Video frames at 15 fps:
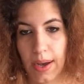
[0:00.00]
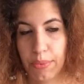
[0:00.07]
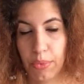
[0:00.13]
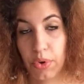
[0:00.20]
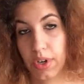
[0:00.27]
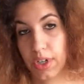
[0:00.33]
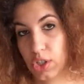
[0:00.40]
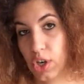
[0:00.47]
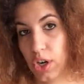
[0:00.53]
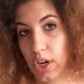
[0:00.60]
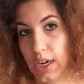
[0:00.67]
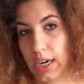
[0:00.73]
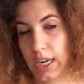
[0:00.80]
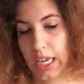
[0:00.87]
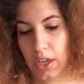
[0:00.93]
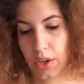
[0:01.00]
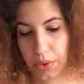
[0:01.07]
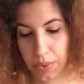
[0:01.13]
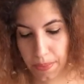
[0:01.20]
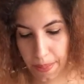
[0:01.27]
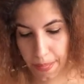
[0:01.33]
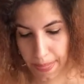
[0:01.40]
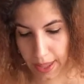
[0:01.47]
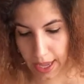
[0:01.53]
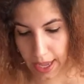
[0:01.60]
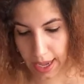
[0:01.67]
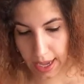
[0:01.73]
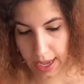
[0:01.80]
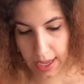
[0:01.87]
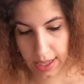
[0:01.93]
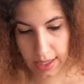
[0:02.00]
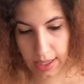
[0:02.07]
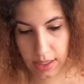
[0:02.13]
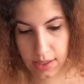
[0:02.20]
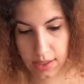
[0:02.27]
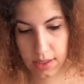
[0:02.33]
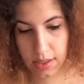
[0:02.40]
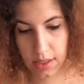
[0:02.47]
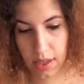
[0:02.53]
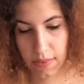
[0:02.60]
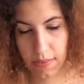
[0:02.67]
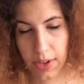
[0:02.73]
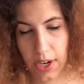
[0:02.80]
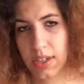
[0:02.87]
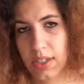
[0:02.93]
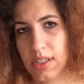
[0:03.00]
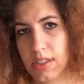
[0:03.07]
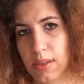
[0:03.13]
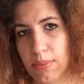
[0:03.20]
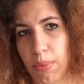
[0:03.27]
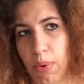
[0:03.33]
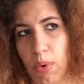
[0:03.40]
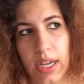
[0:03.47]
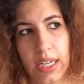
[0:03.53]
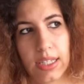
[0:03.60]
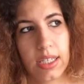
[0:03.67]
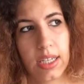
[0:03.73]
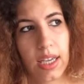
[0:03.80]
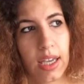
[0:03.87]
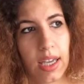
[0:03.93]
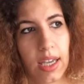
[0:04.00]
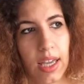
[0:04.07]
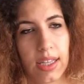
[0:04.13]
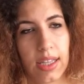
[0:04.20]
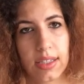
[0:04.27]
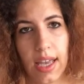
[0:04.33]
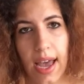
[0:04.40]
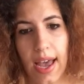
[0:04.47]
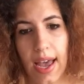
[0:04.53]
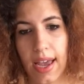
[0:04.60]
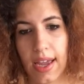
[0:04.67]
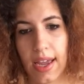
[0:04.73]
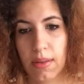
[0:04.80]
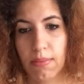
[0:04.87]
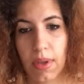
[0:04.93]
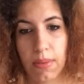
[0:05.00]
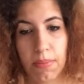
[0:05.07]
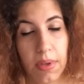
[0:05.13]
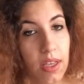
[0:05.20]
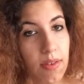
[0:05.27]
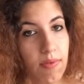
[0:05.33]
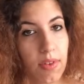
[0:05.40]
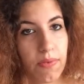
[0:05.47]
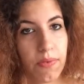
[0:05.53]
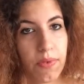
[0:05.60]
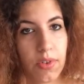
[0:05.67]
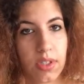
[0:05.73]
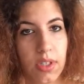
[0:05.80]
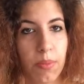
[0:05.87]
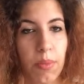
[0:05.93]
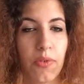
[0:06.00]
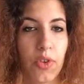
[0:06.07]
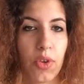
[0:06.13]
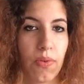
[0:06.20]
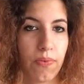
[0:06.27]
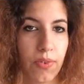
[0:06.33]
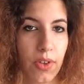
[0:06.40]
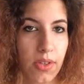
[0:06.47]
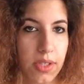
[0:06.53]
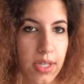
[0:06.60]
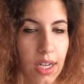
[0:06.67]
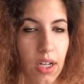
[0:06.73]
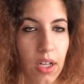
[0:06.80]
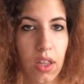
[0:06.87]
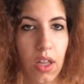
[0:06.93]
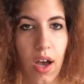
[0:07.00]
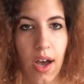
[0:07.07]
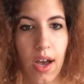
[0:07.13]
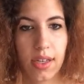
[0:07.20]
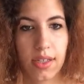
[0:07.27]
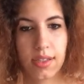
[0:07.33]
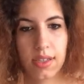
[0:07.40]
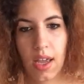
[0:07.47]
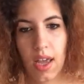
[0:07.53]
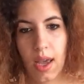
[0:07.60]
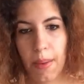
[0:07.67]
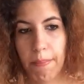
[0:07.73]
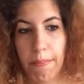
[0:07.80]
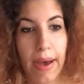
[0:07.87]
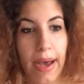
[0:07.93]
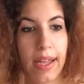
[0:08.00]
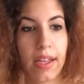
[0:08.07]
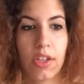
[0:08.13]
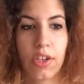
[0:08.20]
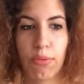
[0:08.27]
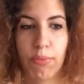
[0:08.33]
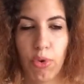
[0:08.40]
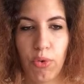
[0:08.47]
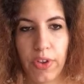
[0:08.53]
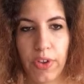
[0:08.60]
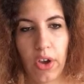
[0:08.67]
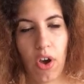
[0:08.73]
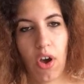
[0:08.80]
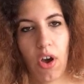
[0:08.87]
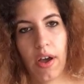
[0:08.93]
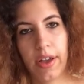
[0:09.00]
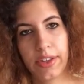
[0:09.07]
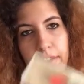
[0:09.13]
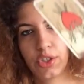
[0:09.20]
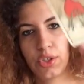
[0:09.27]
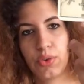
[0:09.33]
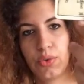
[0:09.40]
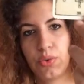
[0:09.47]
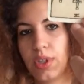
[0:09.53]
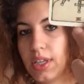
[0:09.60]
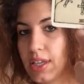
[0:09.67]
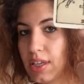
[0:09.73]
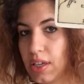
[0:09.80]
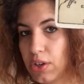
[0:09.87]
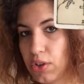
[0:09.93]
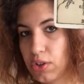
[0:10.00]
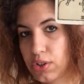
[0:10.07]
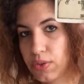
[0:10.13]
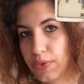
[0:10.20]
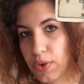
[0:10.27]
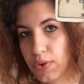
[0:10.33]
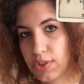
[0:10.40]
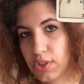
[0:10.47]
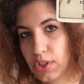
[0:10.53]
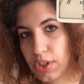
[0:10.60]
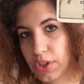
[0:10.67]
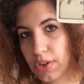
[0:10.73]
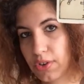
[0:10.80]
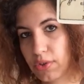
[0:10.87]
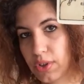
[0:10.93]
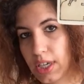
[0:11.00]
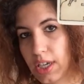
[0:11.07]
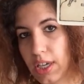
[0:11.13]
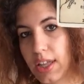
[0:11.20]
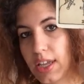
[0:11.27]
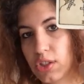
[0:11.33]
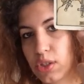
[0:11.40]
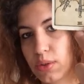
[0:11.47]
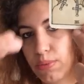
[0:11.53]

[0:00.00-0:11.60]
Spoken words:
or is hurting you, and it's very disappointing and sad, and maybe even for some of you feels like a loss, but you're moving on to heal, to focus on your own healing, to